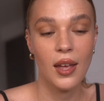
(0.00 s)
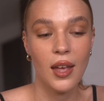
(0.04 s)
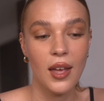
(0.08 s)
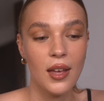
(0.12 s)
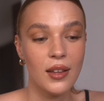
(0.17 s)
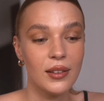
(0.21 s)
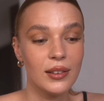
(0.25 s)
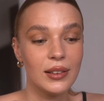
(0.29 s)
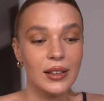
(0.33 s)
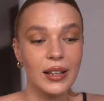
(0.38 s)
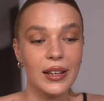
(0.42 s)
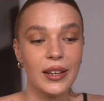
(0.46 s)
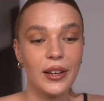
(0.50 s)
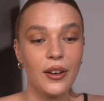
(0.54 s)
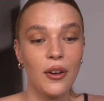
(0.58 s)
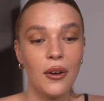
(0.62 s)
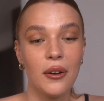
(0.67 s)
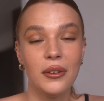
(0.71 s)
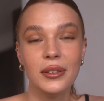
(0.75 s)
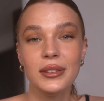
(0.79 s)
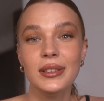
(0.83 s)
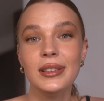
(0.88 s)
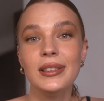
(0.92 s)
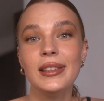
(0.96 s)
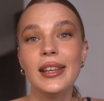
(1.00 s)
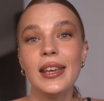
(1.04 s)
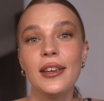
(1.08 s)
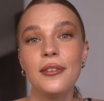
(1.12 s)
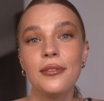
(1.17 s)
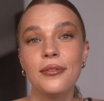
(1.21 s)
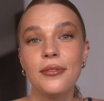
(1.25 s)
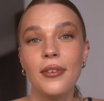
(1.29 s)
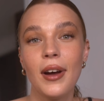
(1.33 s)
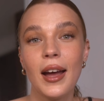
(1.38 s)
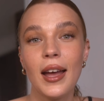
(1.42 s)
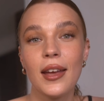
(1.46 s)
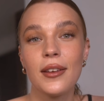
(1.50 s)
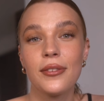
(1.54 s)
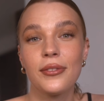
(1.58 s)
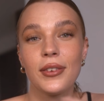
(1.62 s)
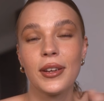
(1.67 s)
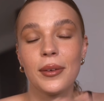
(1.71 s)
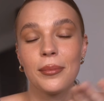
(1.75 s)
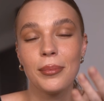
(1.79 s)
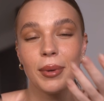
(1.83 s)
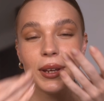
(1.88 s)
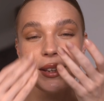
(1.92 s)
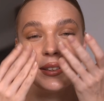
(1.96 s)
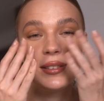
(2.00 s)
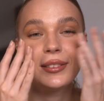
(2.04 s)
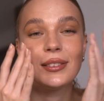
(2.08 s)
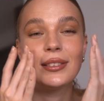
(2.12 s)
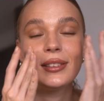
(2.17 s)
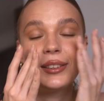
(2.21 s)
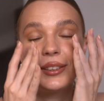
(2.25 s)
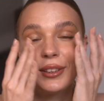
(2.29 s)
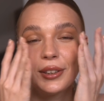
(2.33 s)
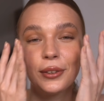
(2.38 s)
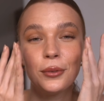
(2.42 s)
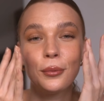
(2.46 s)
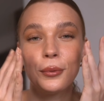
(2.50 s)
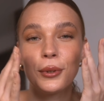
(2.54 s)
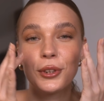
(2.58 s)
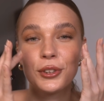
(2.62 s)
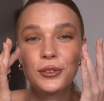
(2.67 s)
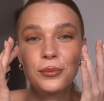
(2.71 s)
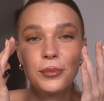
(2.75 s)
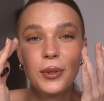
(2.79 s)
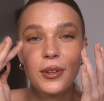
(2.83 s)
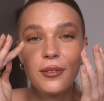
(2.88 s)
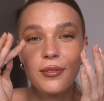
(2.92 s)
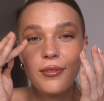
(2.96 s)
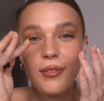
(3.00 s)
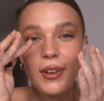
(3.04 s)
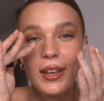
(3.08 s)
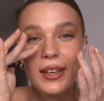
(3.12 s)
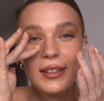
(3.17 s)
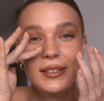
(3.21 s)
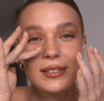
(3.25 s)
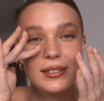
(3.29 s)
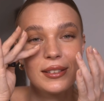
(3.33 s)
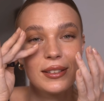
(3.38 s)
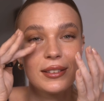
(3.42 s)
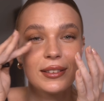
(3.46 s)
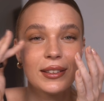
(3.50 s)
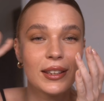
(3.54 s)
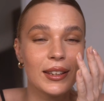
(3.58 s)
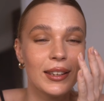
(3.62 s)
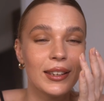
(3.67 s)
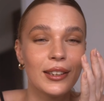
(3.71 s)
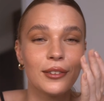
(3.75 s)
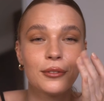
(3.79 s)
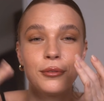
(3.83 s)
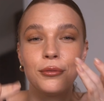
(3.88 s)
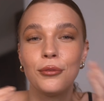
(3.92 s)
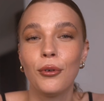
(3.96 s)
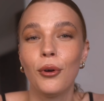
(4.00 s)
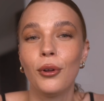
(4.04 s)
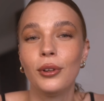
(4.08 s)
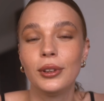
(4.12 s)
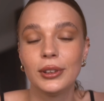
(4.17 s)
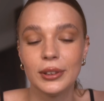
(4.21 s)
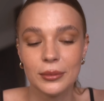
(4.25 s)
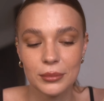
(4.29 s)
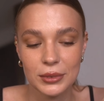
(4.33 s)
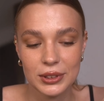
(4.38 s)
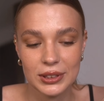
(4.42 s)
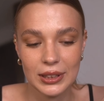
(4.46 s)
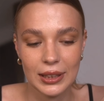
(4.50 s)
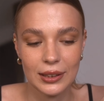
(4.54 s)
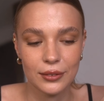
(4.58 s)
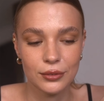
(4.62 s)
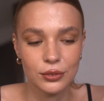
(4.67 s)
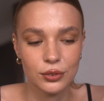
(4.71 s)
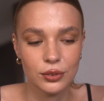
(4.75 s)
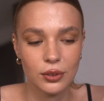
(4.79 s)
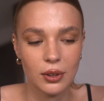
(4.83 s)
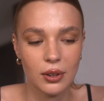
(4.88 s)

and like on the day 5 I basically can wash my face and they can fold themselves.